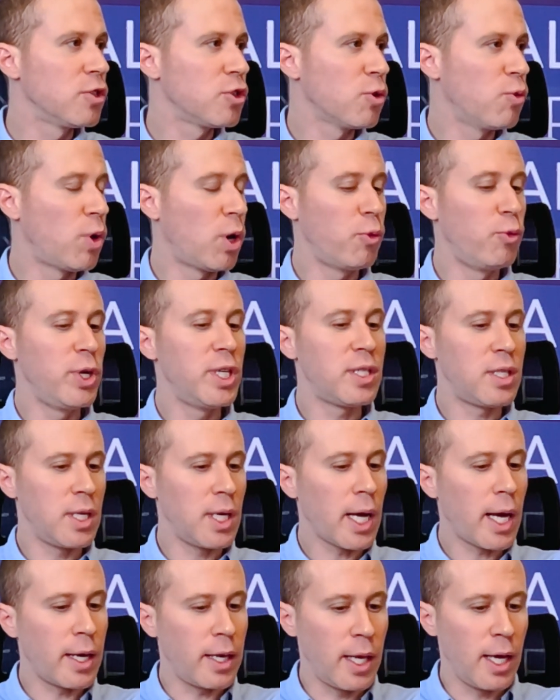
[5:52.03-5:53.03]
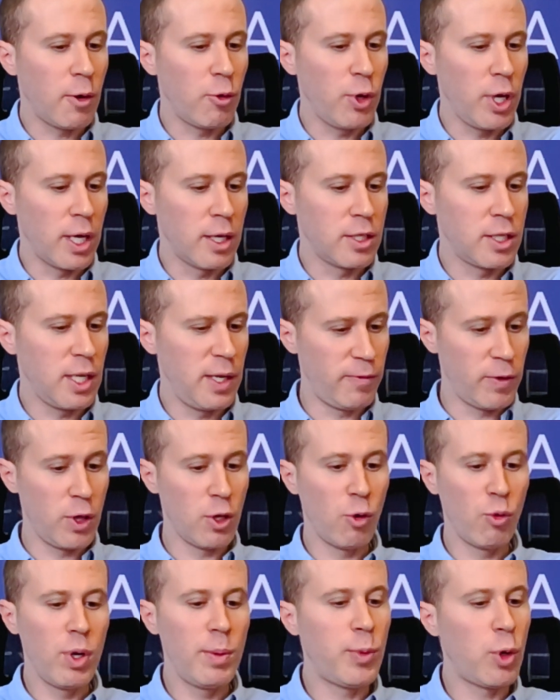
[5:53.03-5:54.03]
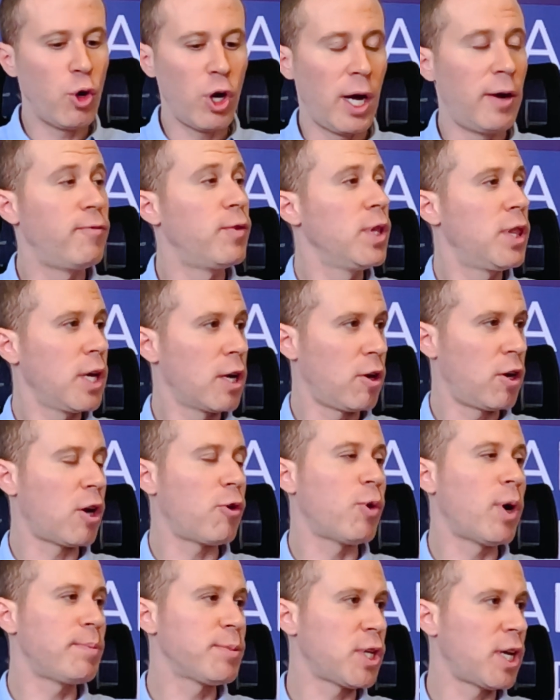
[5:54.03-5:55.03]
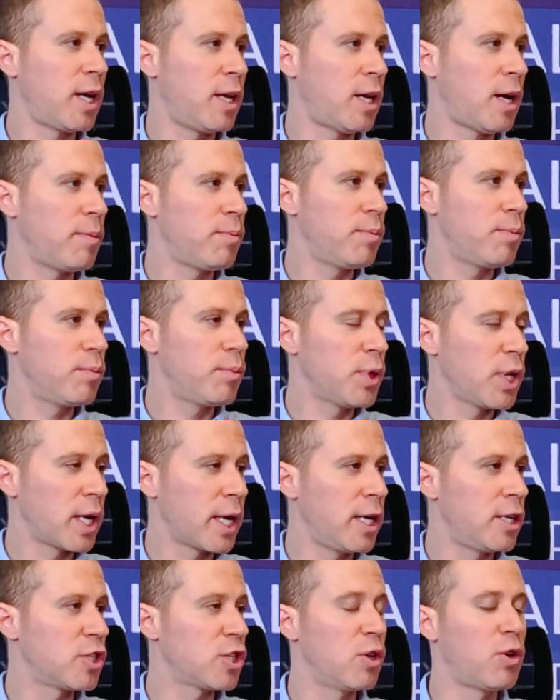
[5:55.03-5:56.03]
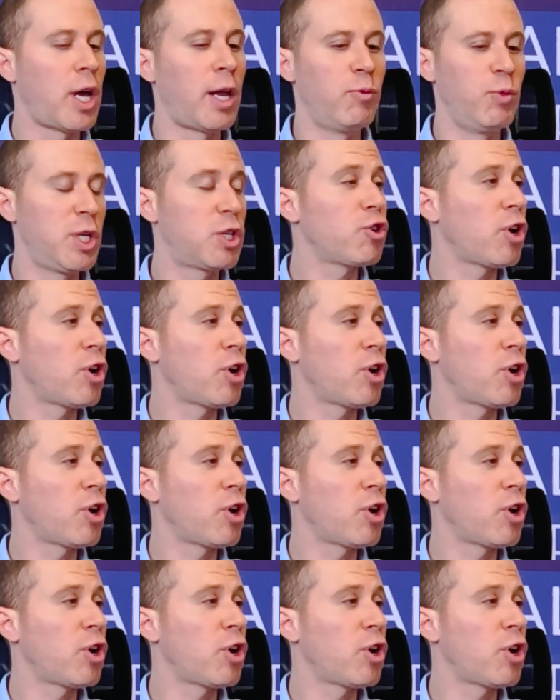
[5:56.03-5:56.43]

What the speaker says: So what we see at Nawy is, even though we put everything on our website and application and we